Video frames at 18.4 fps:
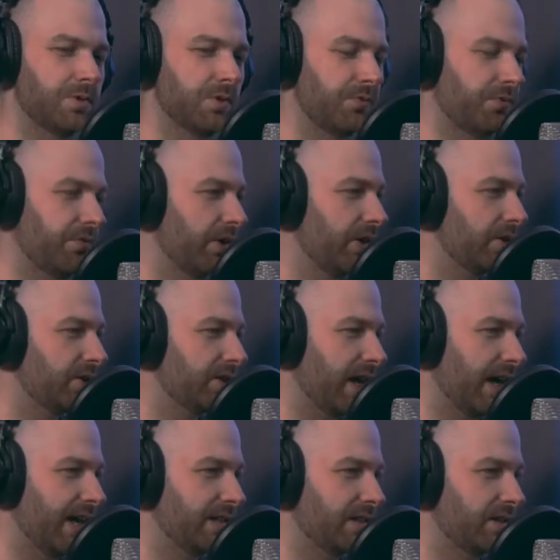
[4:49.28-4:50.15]
the first
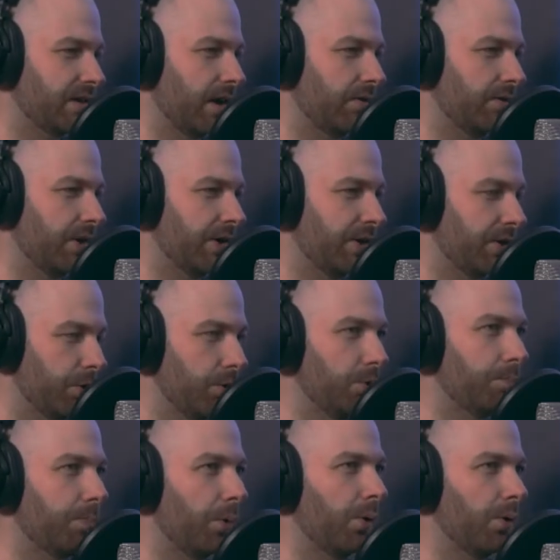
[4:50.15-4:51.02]
case of a
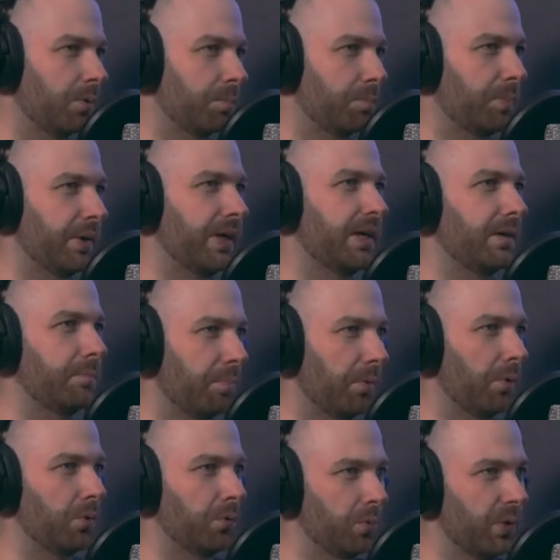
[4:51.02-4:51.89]
newborn being
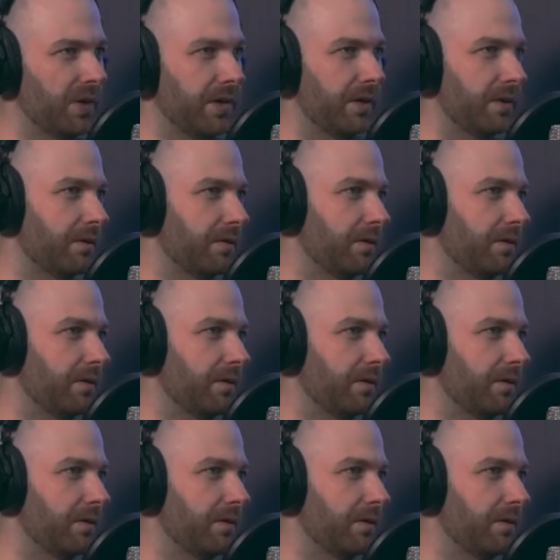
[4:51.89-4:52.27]
born with it.